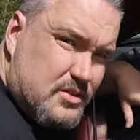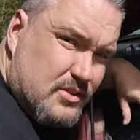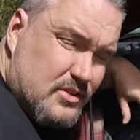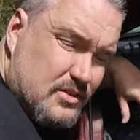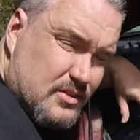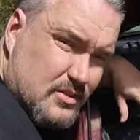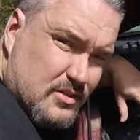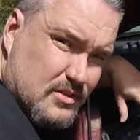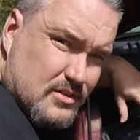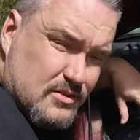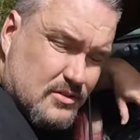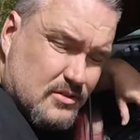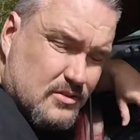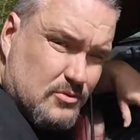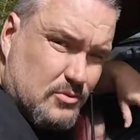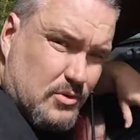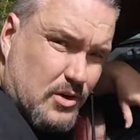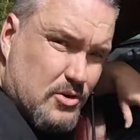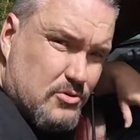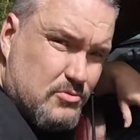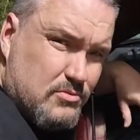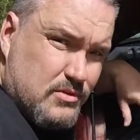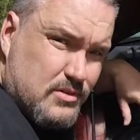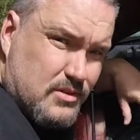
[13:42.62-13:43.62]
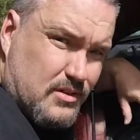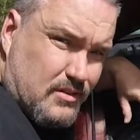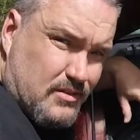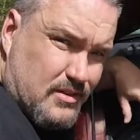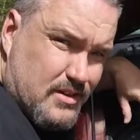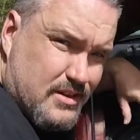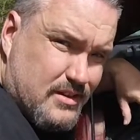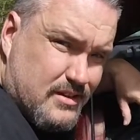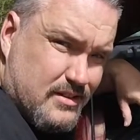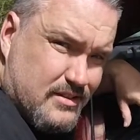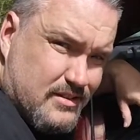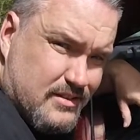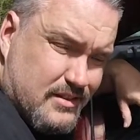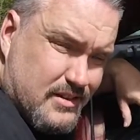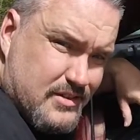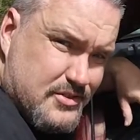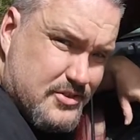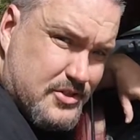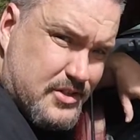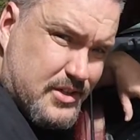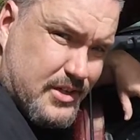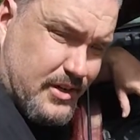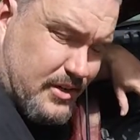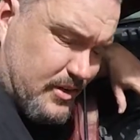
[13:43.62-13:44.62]
the rodent or the
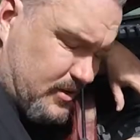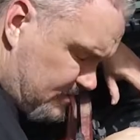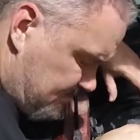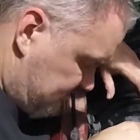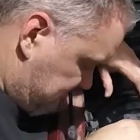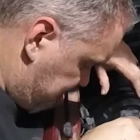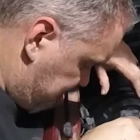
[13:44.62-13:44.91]
engineer.